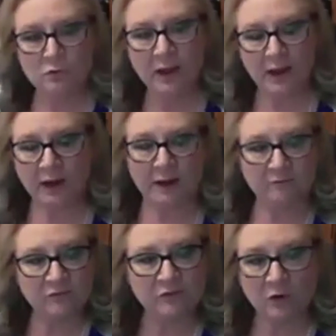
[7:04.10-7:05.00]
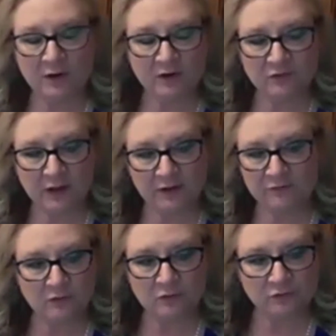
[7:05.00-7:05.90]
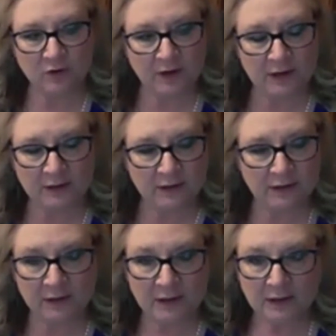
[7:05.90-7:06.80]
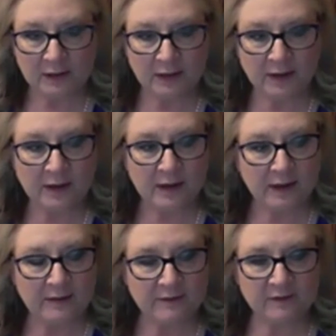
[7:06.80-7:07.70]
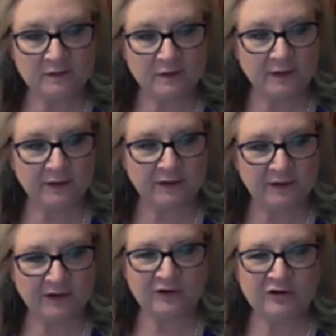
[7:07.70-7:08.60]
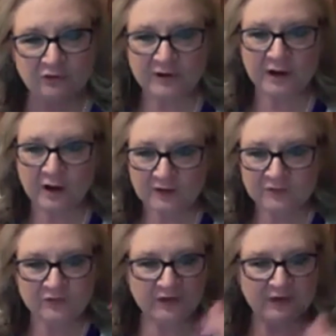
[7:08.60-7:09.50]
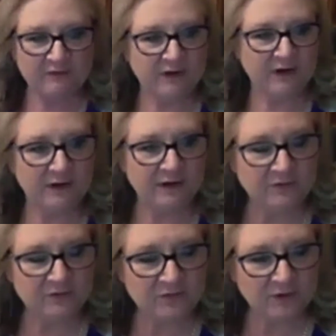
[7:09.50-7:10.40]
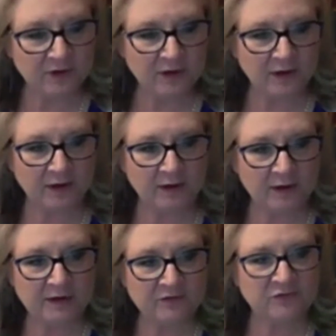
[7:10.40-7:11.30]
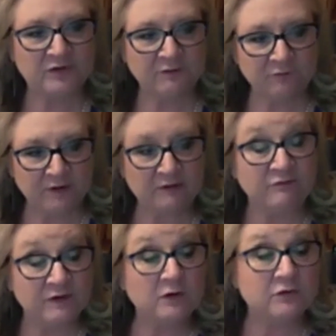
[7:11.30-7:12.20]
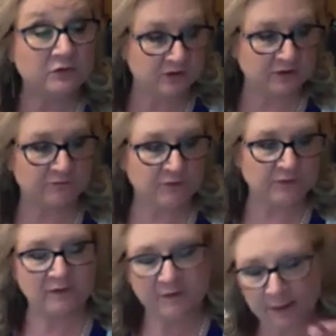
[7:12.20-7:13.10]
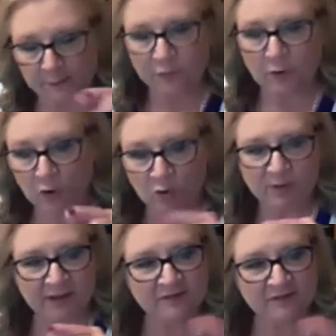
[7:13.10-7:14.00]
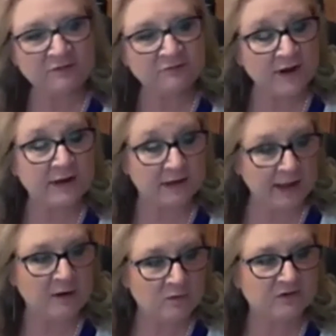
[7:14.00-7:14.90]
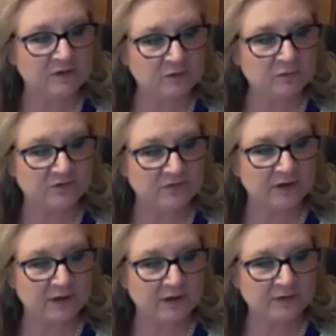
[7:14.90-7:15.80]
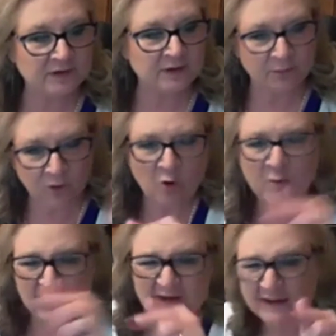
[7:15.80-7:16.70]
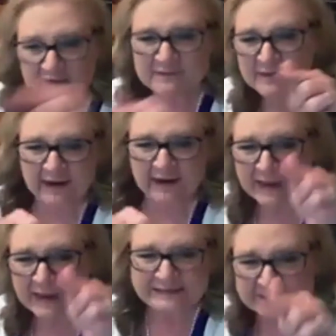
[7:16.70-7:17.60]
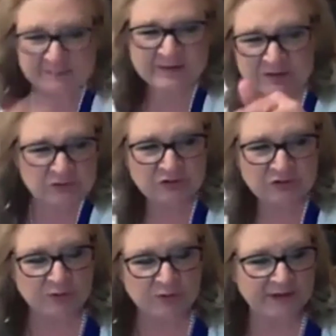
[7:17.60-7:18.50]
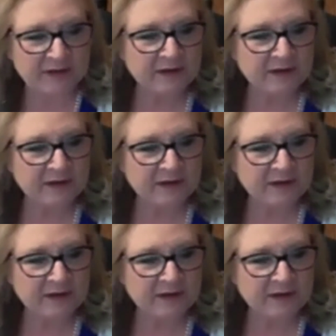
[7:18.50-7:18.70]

have so much classical training, uh, and that the curiosity phase uh, is different, feels different than that probing. It's funny, language is interesting, isn't it? Probing does sound like something you're doing